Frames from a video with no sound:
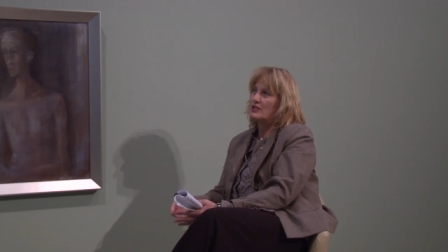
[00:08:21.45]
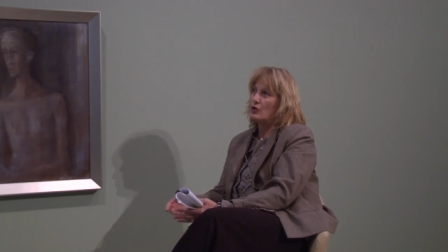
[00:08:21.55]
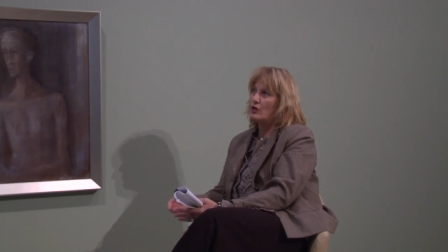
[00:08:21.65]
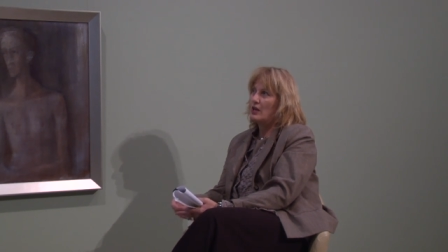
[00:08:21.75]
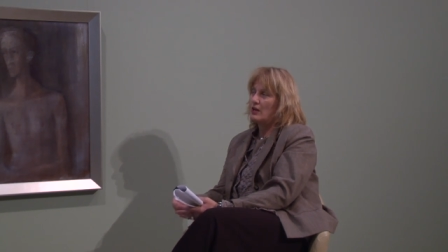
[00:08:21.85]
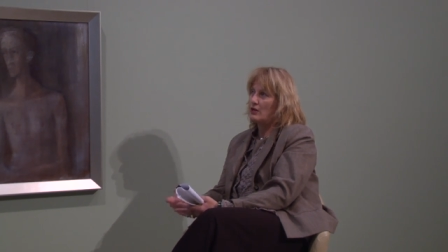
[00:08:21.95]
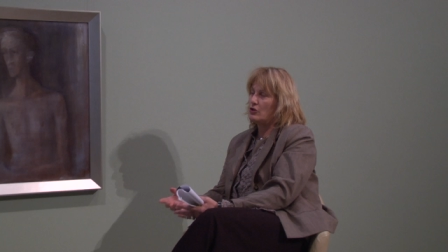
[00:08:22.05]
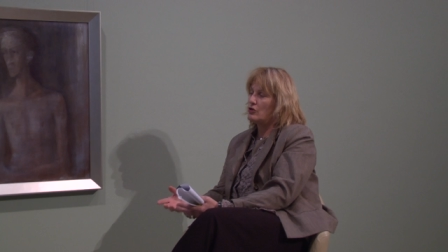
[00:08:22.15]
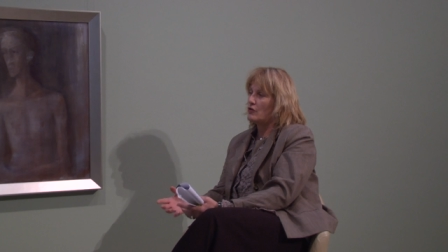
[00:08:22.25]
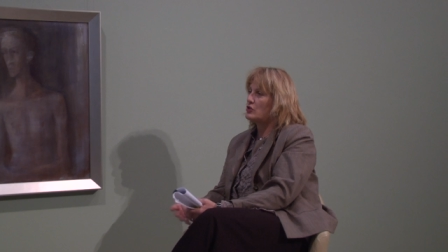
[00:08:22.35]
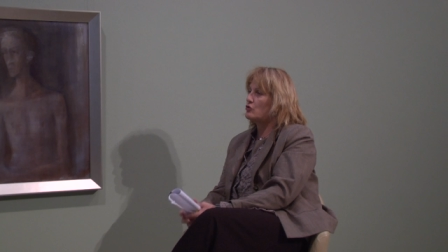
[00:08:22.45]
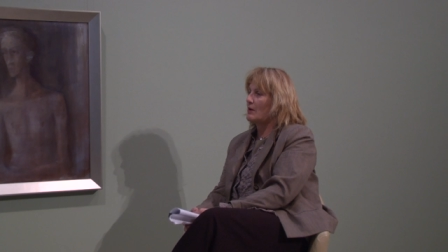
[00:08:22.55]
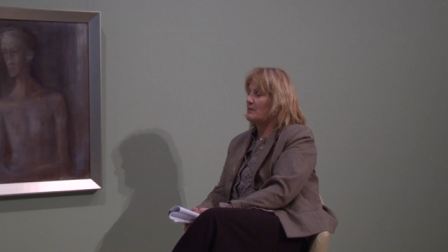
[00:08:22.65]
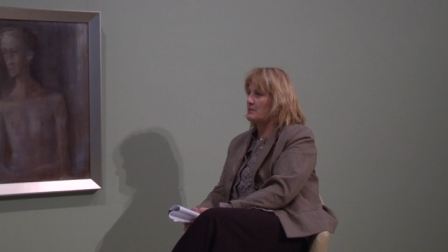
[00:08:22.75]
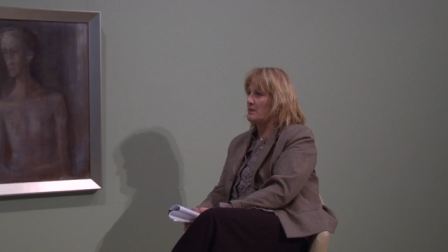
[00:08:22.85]
So, you know, the
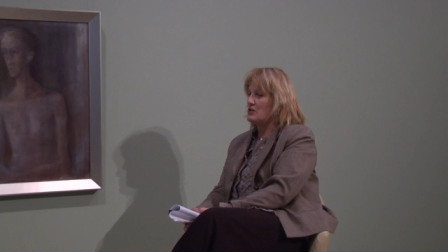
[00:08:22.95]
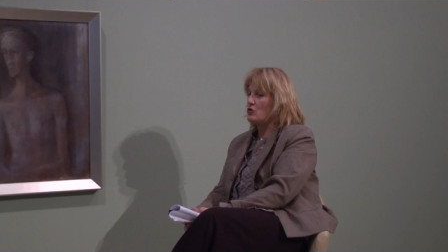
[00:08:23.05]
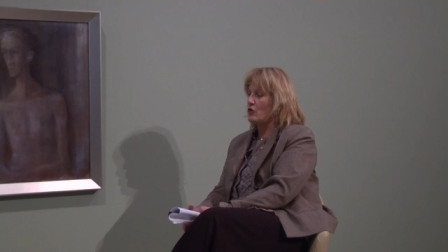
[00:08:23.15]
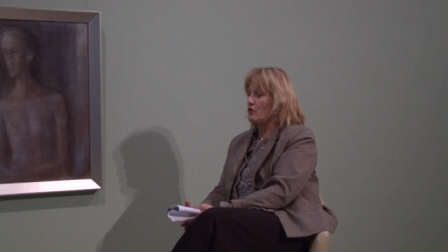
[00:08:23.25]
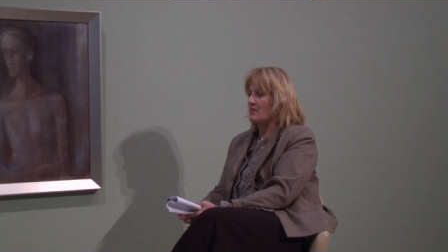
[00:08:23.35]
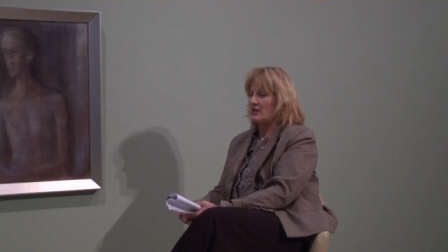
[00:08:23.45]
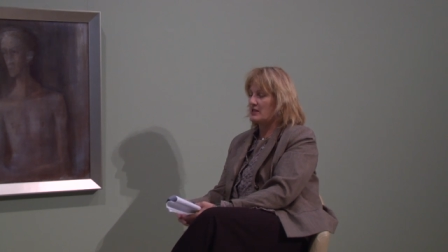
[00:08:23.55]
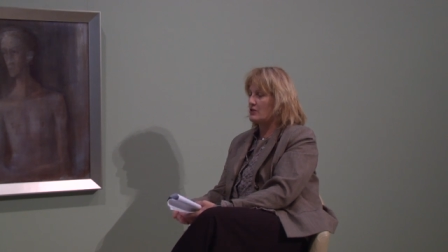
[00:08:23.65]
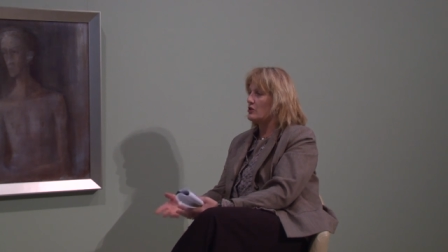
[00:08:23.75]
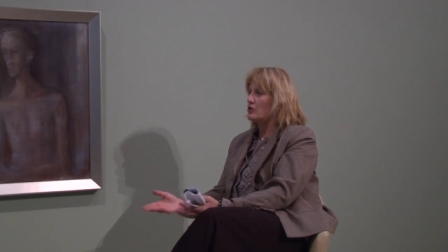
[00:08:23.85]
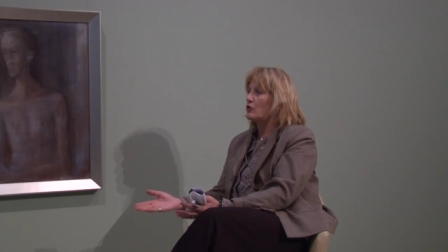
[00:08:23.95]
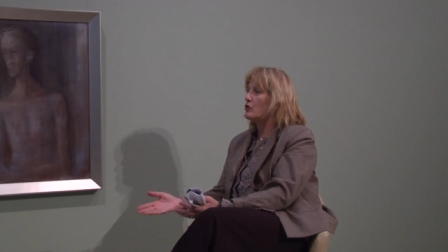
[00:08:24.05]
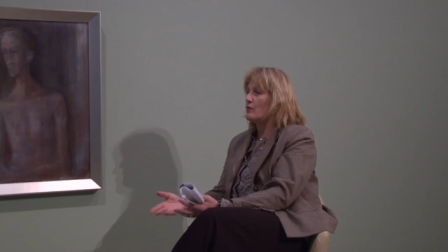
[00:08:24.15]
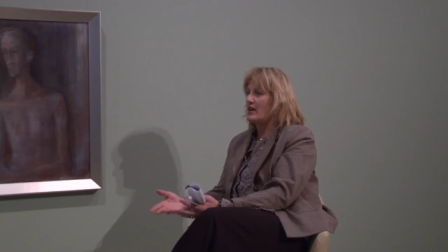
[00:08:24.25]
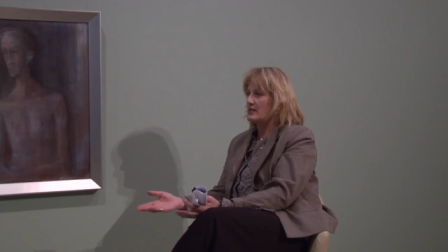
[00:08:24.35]
strapper's been known amongst, you know,
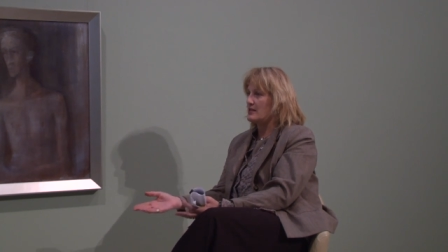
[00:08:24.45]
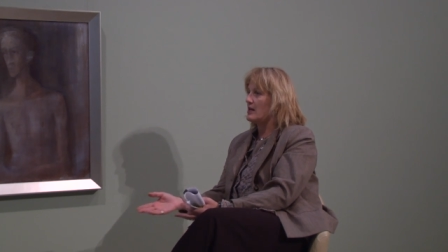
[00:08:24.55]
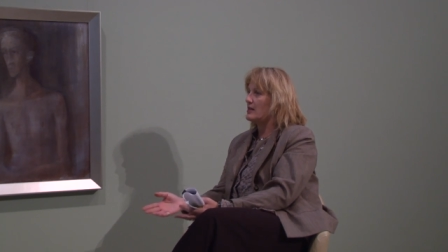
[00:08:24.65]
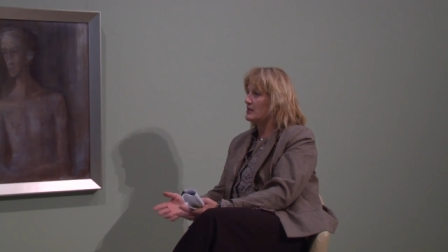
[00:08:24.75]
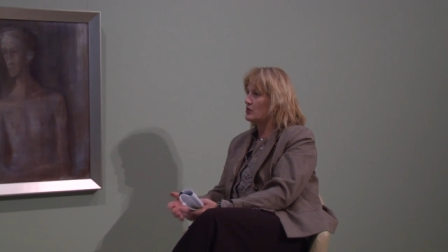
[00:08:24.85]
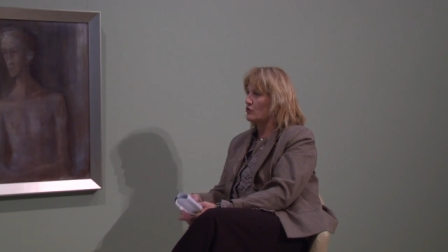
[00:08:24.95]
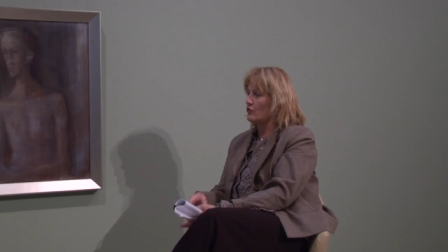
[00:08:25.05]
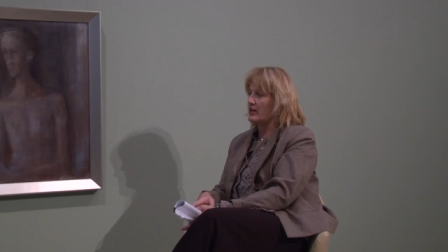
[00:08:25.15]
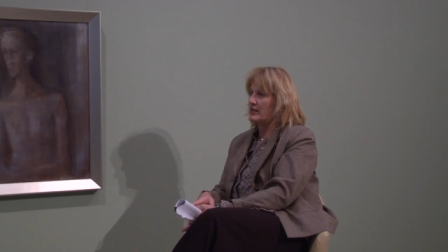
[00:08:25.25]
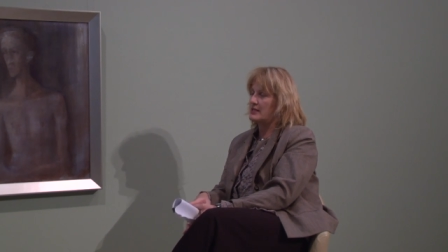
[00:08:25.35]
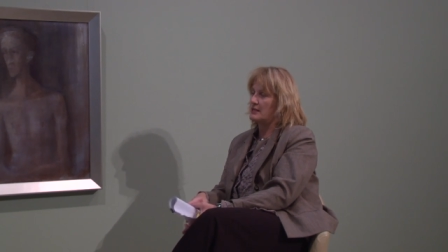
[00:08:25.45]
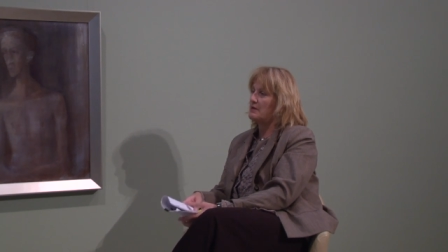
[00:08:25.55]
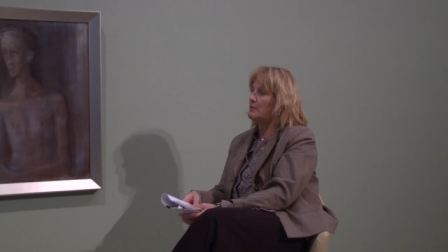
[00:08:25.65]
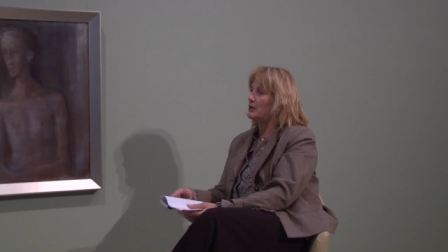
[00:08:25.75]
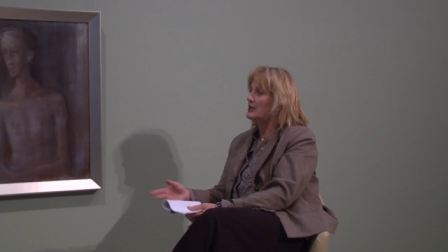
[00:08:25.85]
curators and art historians
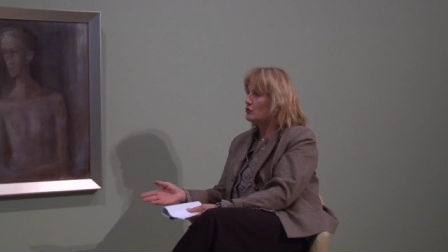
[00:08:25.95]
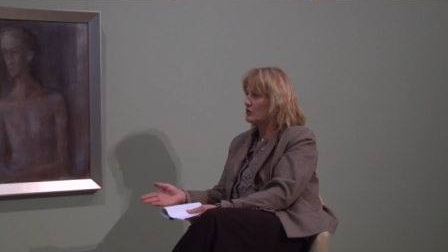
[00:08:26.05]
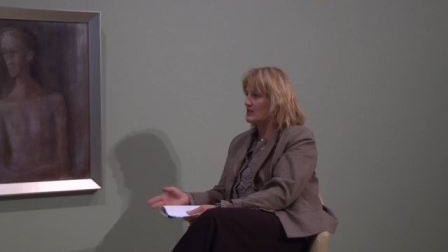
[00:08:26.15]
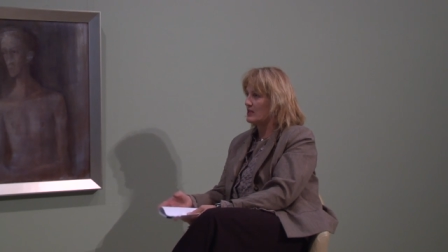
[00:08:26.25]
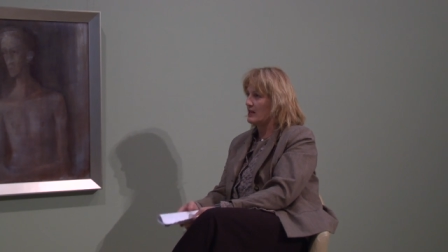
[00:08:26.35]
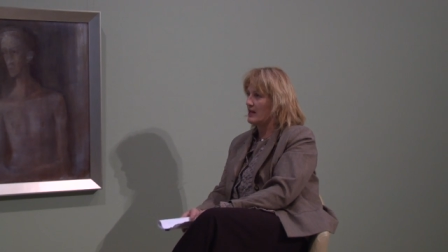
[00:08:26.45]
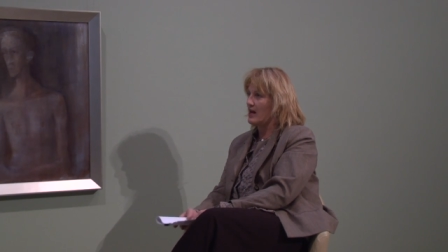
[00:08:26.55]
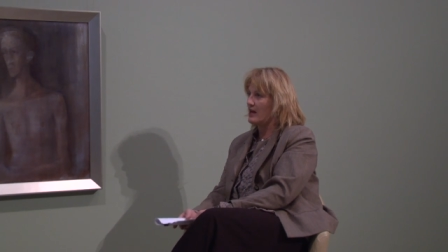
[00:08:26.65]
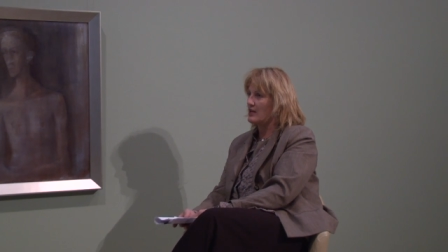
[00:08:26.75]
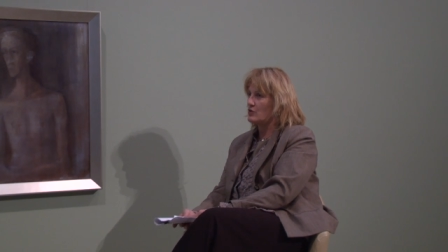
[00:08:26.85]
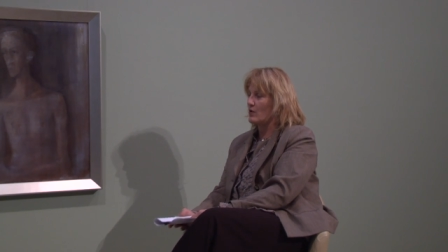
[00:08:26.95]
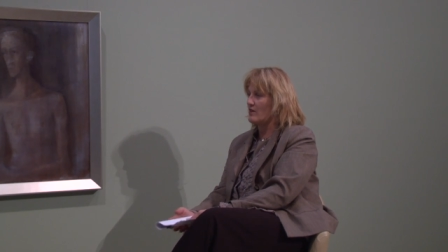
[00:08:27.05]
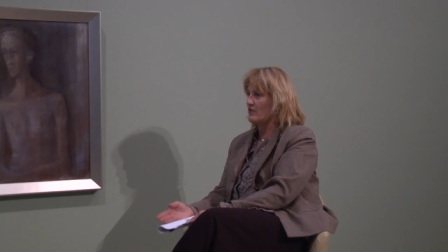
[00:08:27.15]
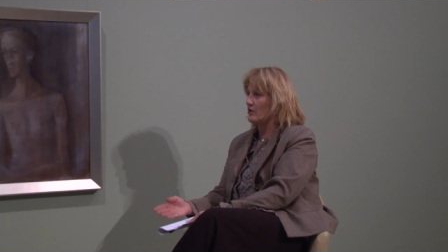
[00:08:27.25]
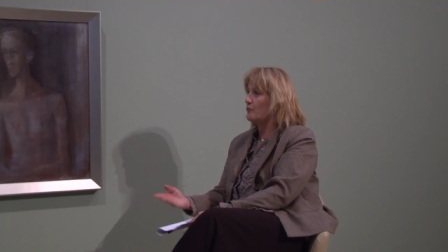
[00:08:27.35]
and people interested in art as one
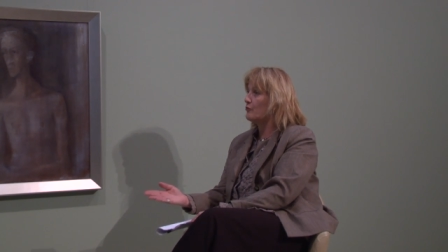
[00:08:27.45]
of the